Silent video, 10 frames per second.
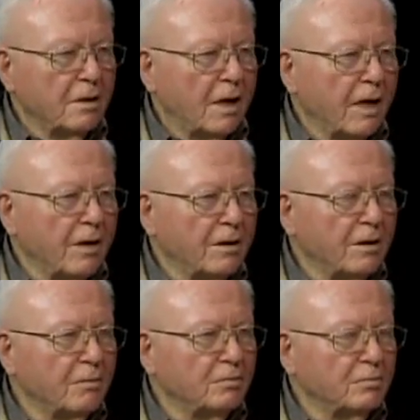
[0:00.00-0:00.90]
I,
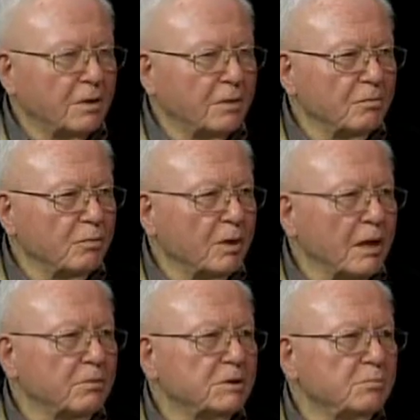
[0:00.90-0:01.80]
uh, when, I, when
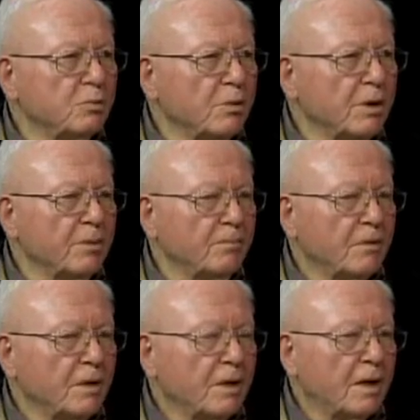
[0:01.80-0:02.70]
I was a boy,
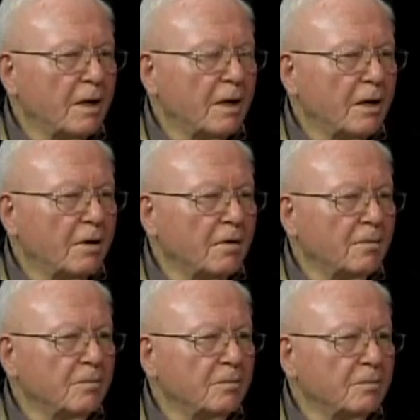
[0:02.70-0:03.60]
uh,
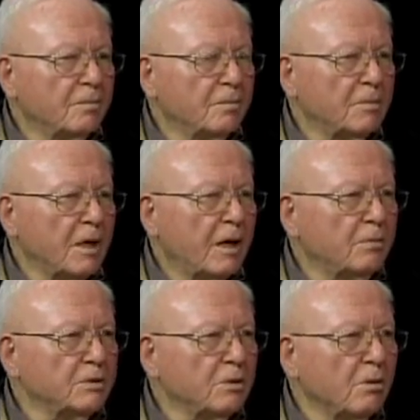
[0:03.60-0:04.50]
I
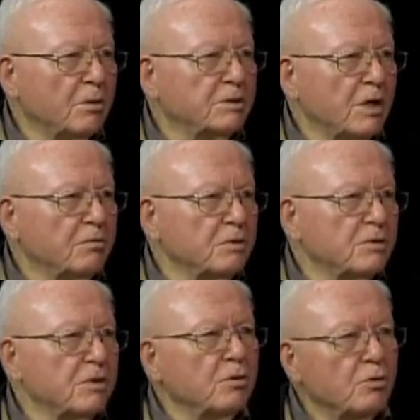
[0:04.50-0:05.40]
was always
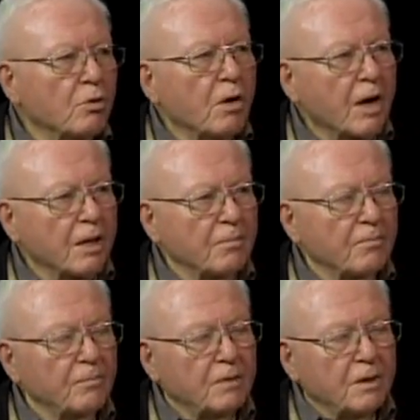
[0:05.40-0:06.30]
interested in drawing.
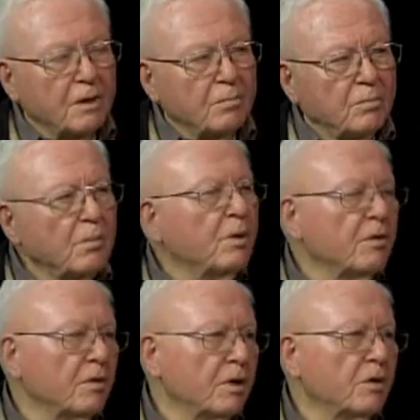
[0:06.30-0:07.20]
Yeah. My
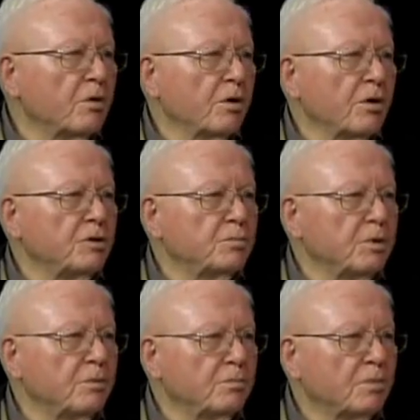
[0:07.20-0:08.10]
mother encouraged
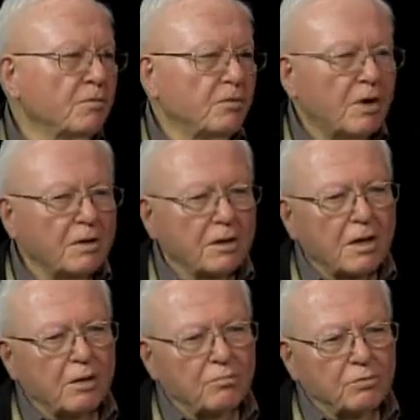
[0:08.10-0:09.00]
me. My father
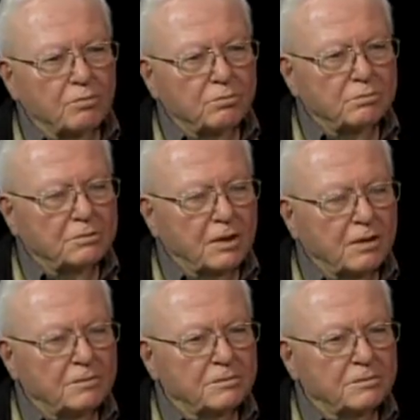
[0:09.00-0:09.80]
came from. Um,